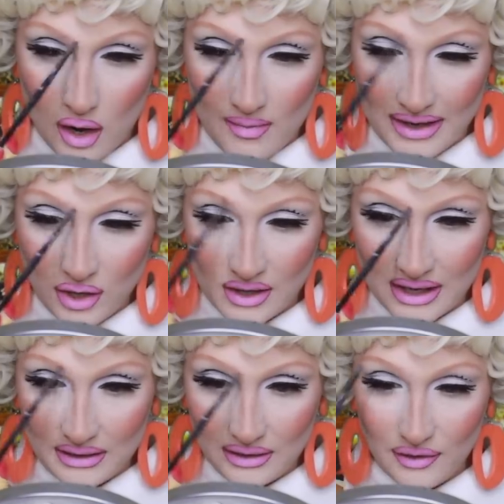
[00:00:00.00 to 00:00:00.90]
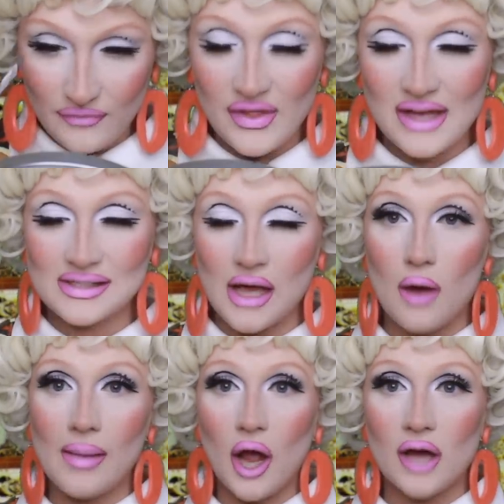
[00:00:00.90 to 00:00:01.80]
Oh my God, I love this.
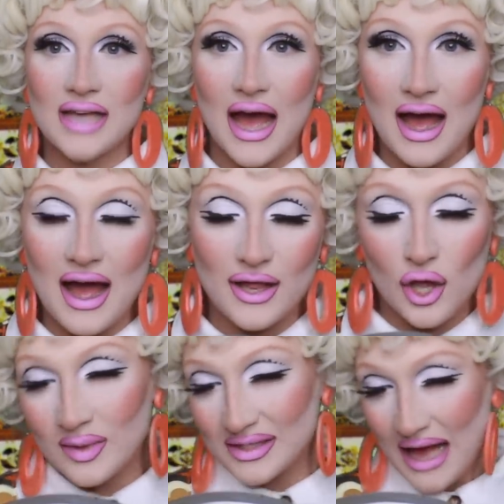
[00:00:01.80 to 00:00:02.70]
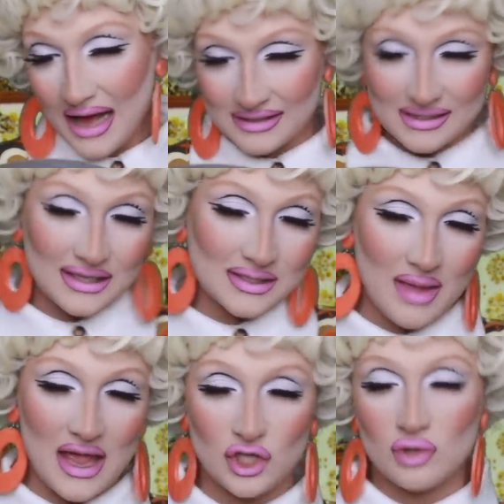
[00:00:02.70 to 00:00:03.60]
Oh my God, hi, who is that? It's
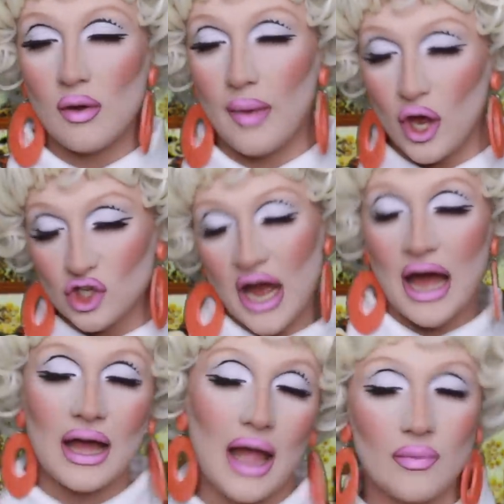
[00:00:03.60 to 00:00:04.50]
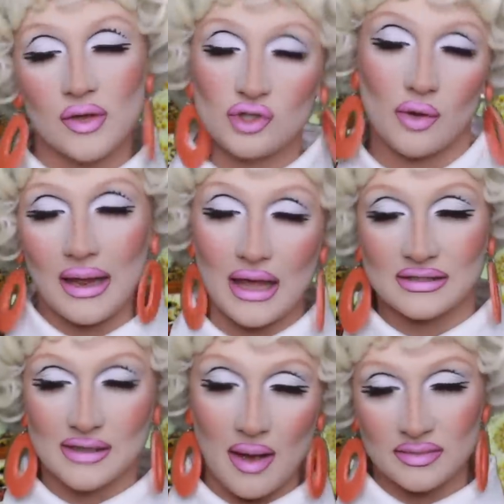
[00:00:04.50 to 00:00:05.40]
me, Juno Birch. Hi, how are you doing?
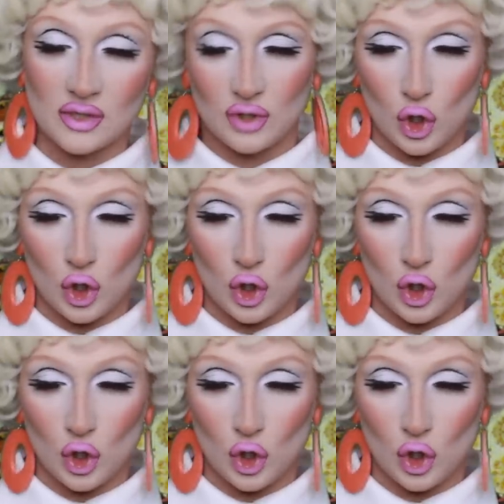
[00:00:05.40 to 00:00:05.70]
Yes, I'm absolutely